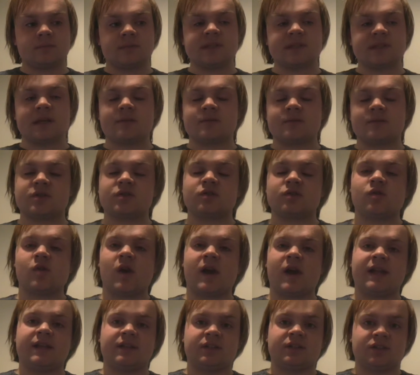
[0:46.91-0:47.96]
Sounds
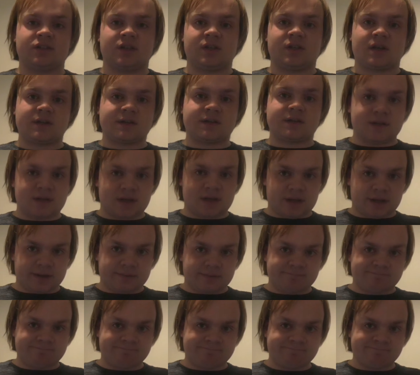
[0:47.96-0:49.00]
strange, doesn't
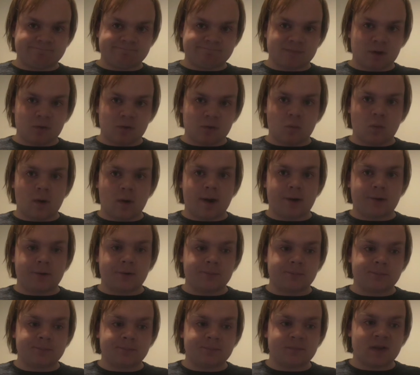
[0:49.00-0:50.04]
it?
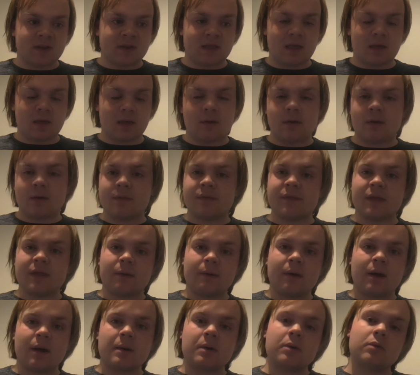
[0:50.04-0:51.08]
Well, there
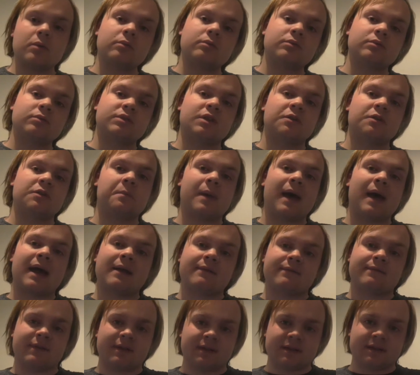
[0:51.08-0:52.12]
are also
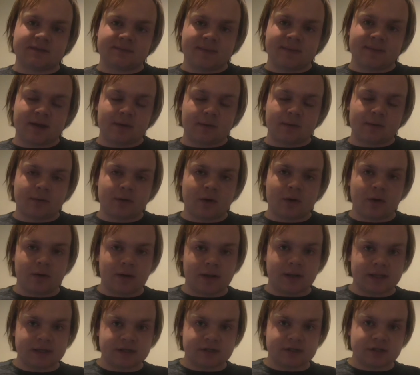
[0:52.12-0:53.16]
bad things about
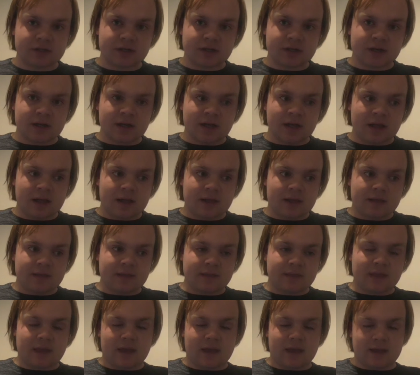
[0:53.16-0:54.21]
college.
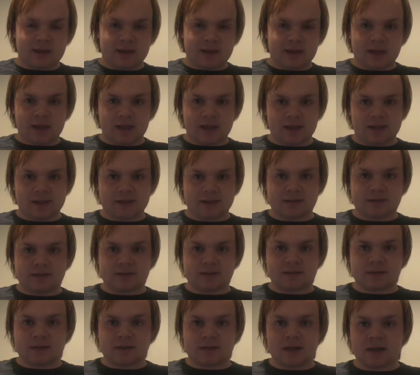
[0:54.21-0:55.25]
There
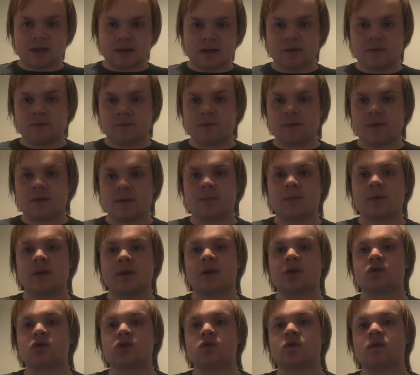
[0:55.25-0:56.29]
is, and hopefully we're
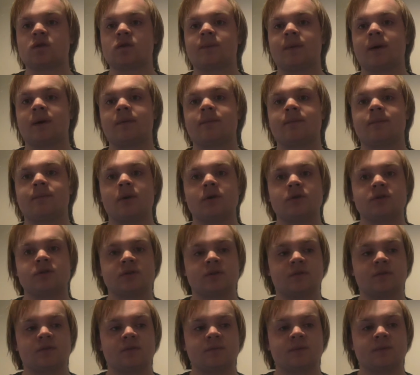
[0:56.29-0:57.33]
going to talk about
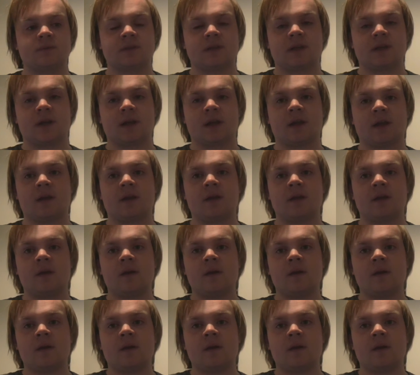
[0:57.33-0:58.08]
most of them today.